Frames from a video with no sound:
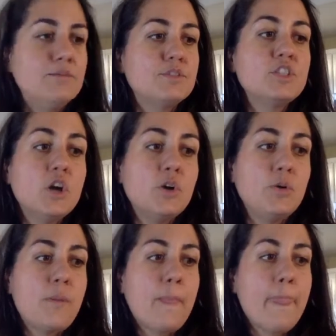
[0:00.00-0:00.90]

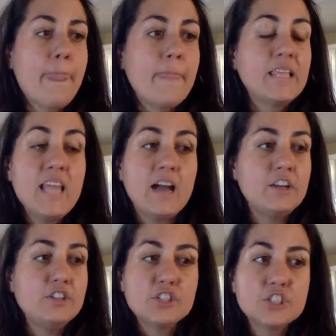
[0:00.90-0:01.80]
So yeah,
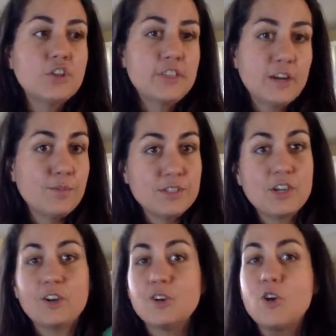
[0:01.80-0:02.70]
nutritional therapists
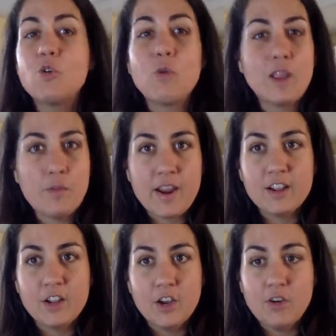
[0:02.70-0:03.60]
are a great way to
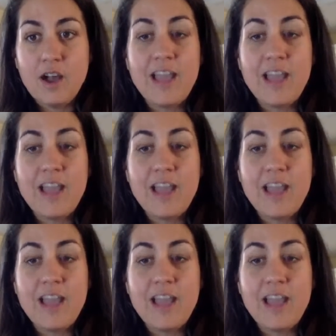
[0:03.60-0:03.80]
go.